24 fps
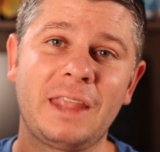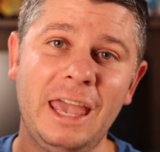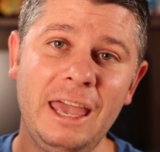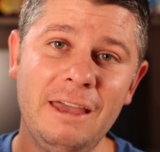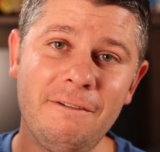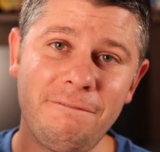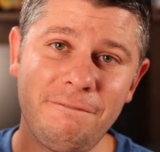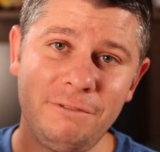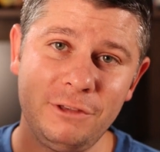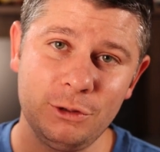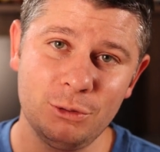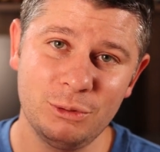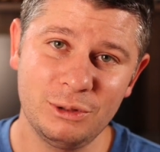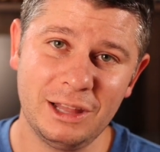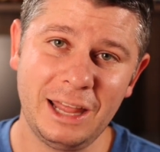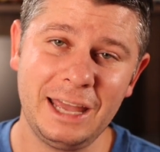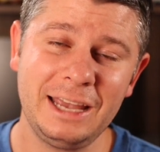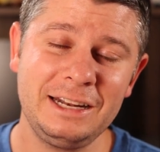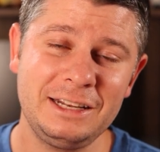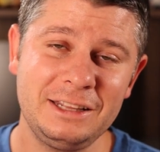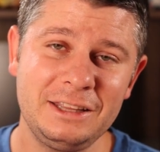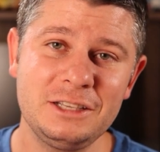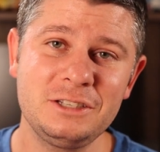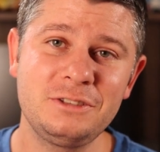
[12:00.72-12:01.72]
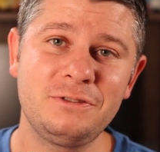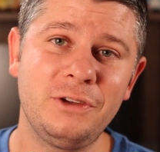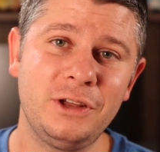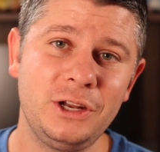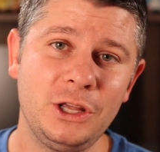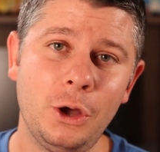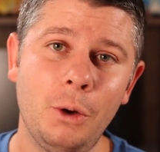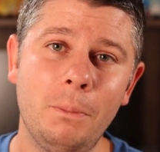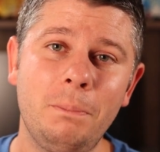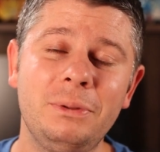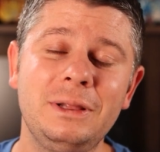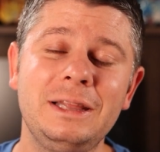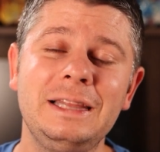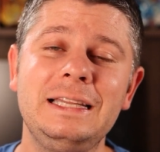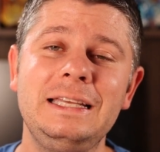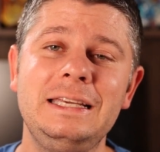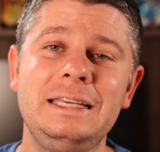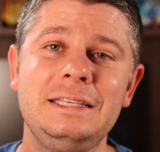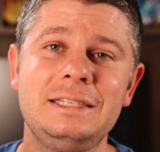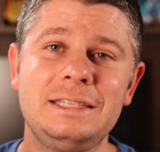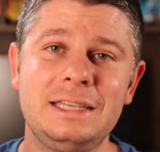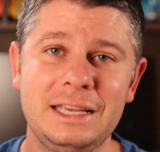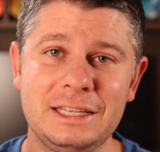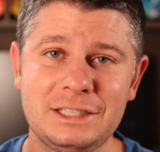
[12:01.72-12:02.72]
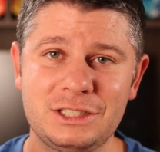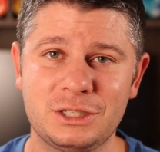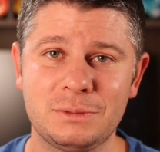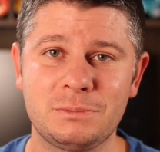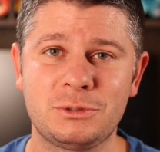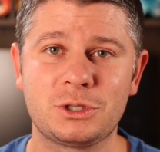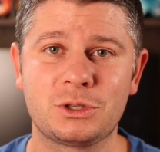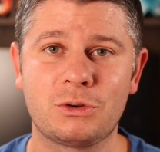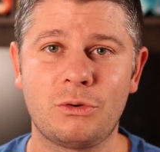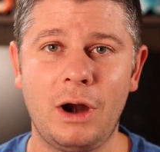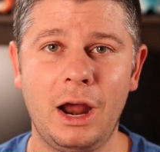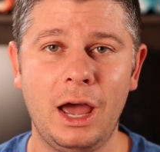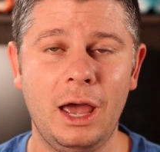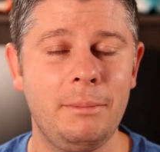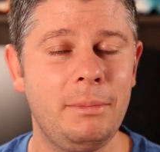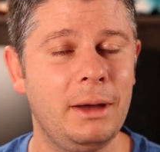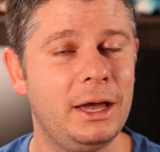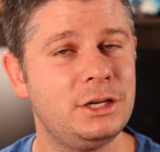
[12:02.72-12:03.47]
If you like this video, please hit subscribe.